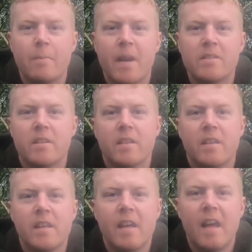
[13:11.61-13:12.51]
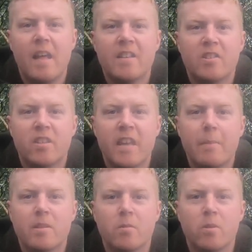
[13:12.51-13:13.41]
bed and it's going to get
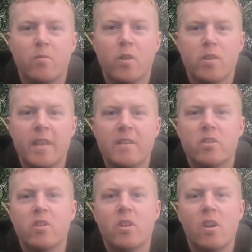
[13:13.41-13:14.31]
me some good footage,